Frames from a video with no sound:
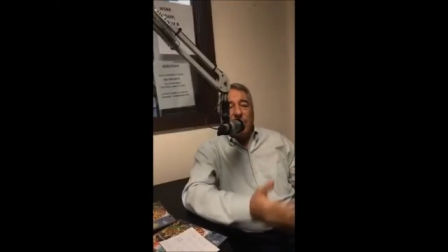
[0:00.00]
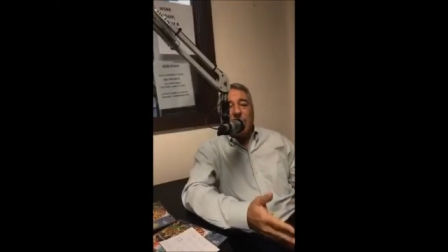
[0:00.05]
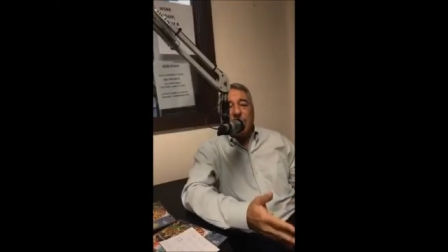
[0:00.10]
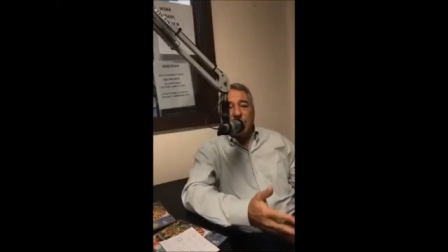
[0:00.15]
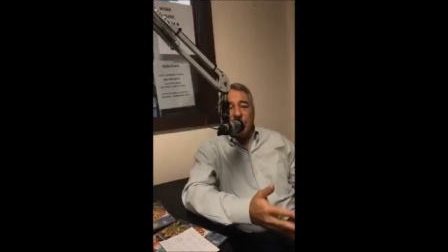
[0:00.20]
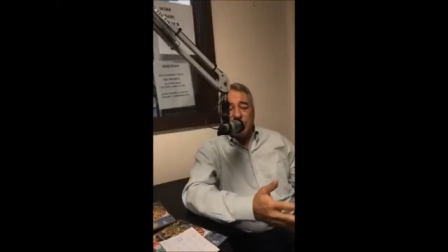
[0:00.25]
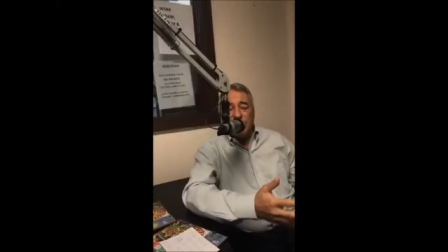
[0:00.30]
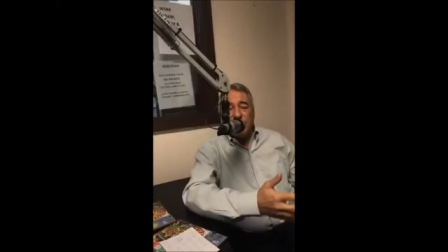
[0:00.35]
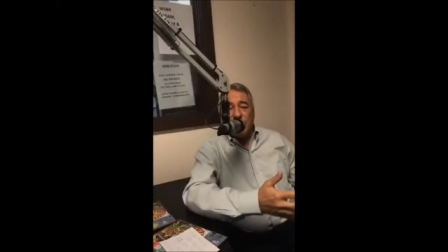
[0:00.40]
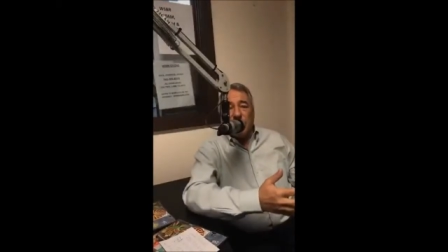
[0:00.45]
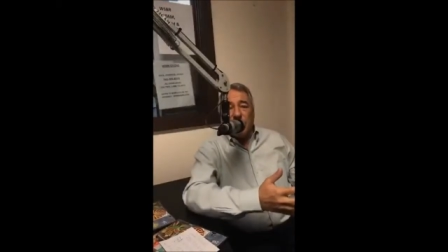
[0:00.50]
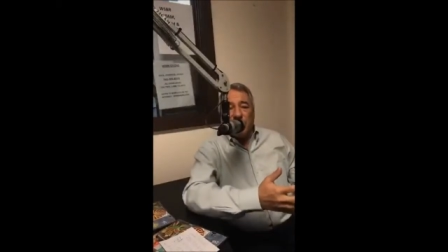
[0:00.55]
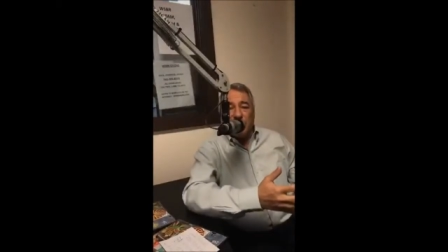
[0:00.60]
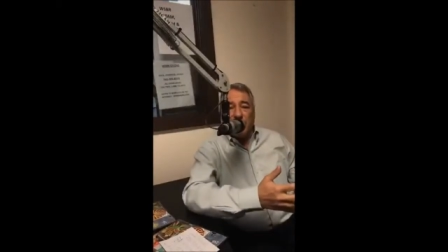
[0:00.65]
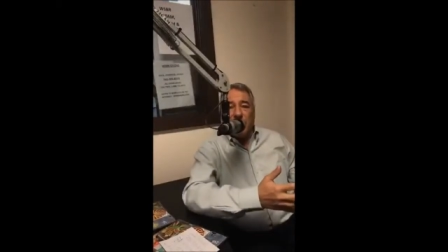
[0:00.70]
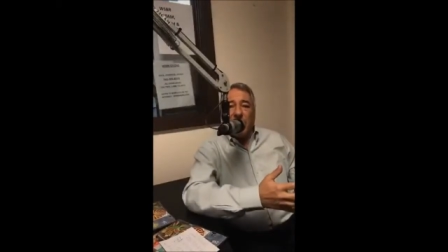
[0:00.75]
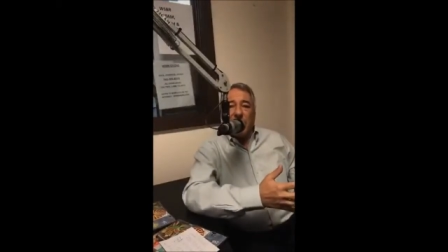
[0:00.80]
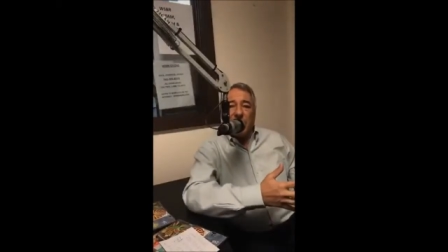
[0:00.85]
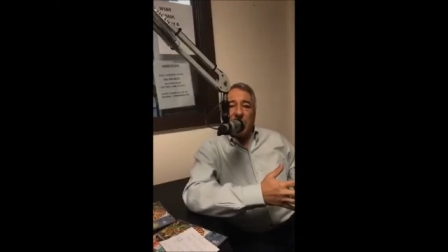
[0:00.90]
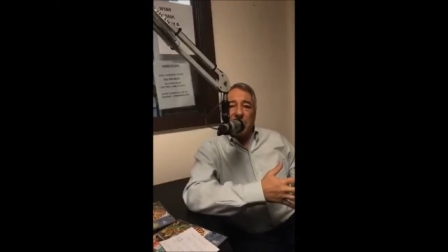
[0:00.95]
There's a certain
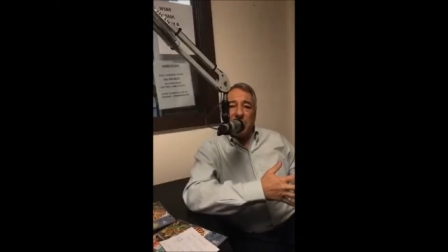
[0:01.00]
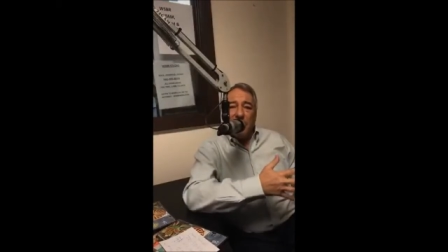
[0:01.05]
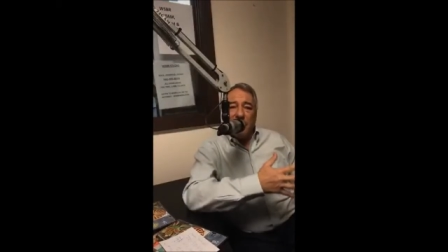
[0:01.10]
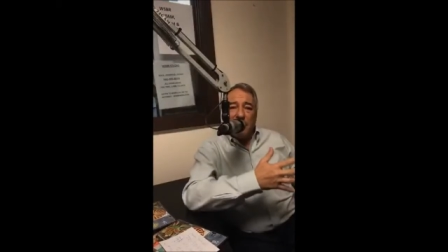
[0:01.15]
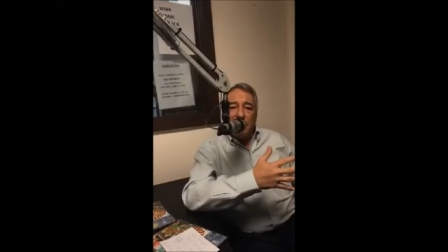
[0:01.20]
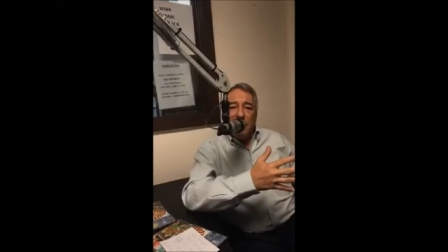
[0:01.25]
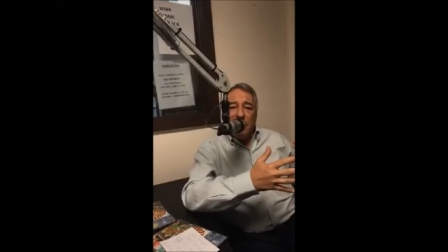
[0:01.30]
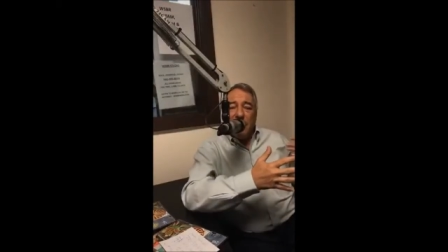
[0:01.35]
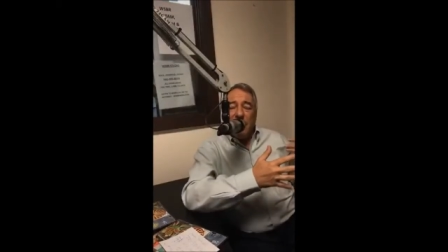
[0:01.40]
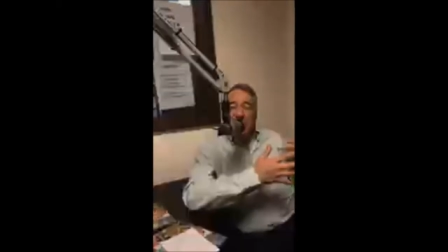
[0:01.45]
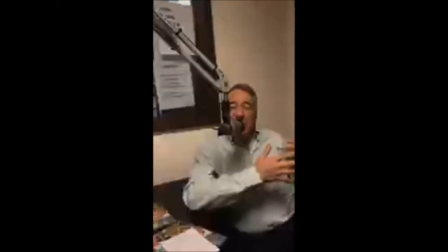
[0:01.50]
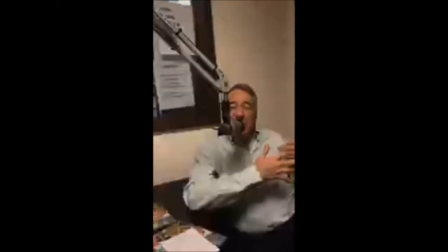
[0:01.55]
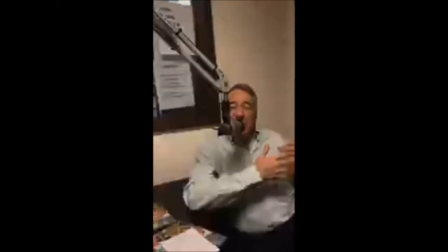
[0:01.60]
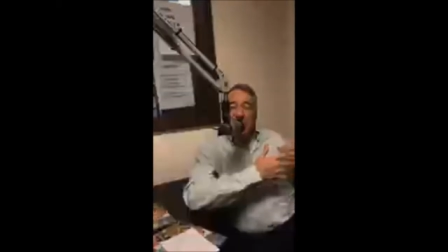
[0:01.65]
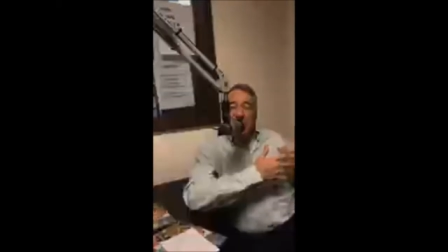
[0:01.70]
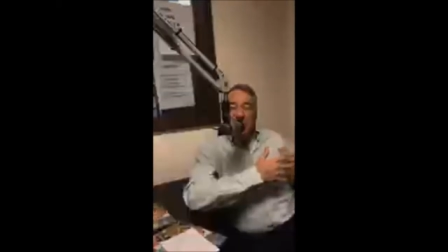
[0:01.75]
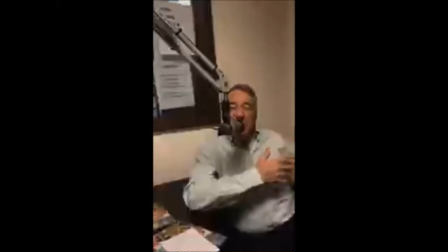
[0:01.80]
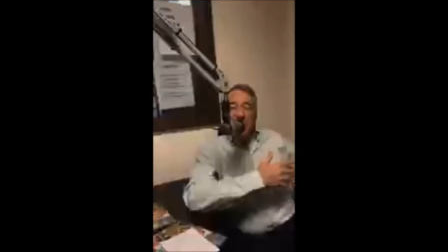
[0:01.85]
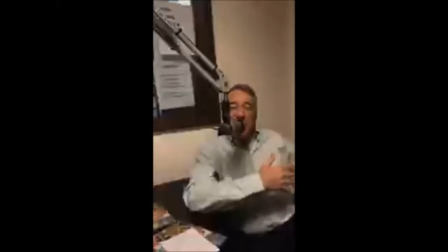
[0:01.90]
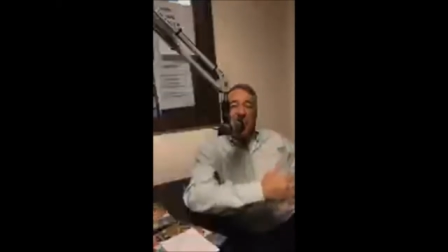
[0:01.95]
amount of time.
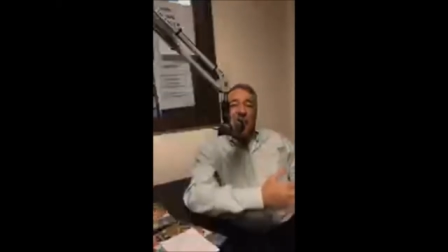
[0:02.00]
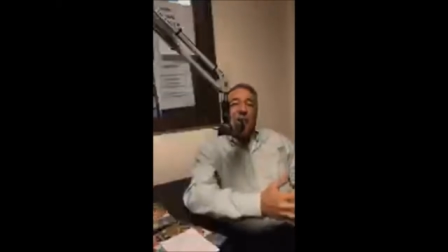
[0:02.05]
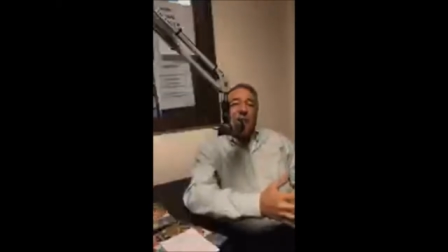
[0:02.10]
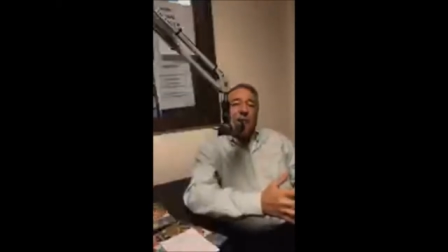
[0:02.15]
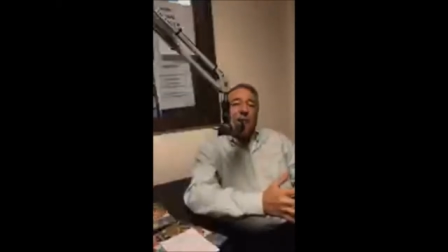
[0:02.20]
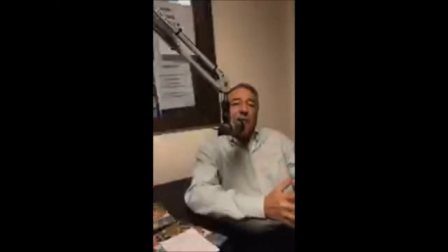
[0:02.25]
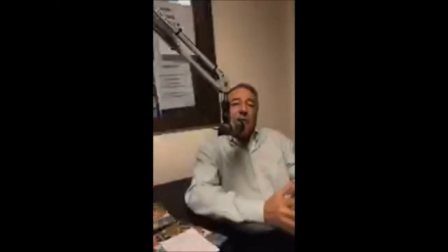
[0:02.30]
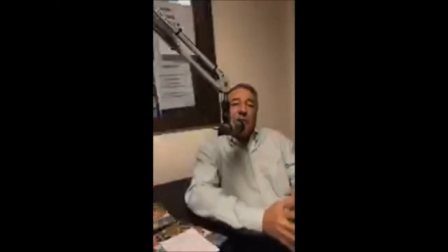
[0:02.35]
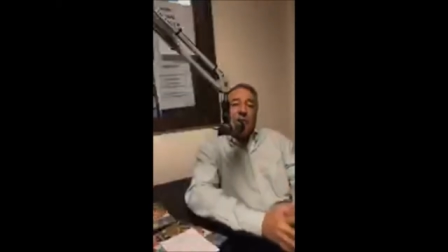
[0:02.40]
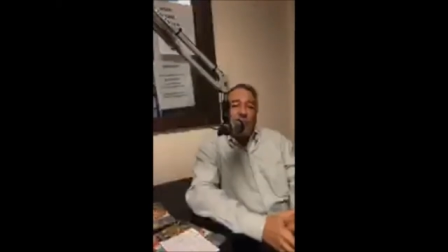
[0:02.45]
It's not for